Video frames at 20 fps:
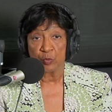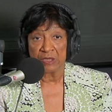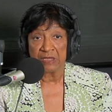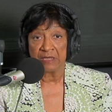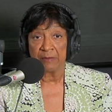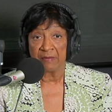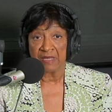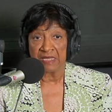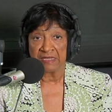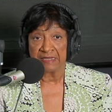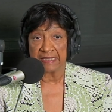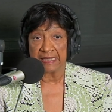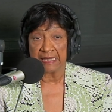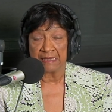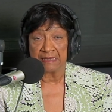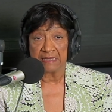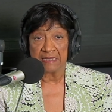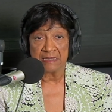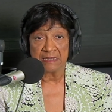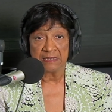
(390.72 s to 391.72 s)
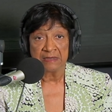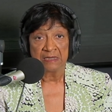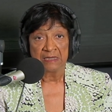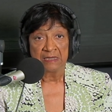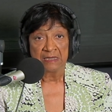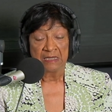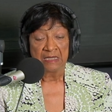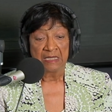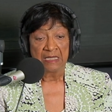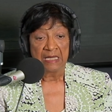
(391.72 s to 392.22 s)
Winnie Mandela.
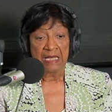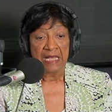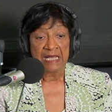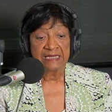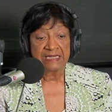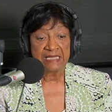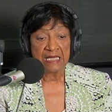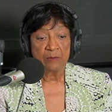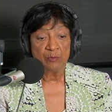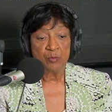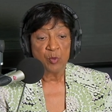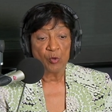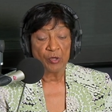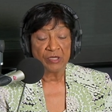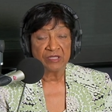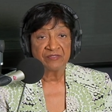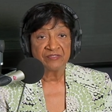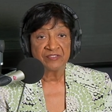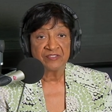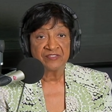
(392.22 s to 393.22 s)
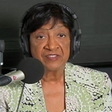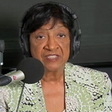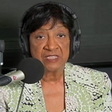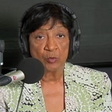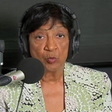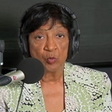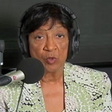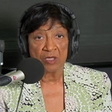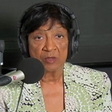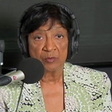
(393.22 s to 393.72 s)
At that point,
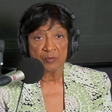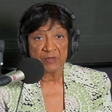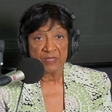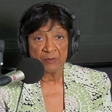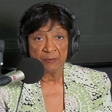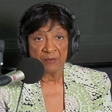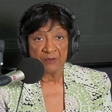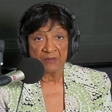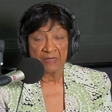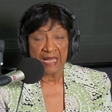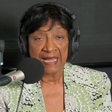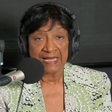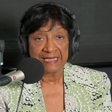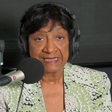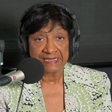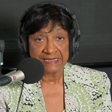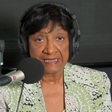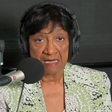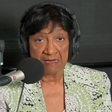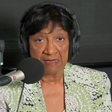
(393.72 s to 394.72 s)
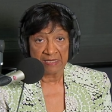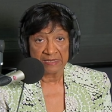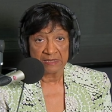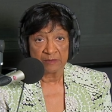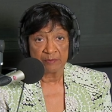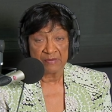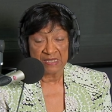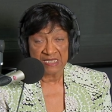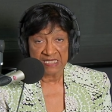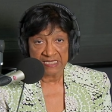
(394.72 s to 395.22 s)
51 people had died
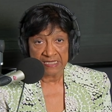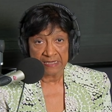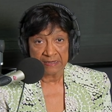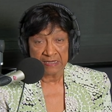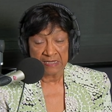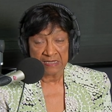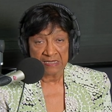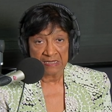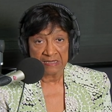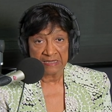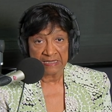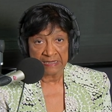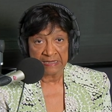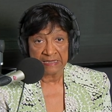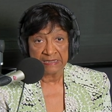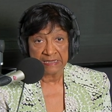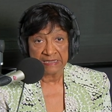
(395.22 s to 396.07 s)
mysteriously in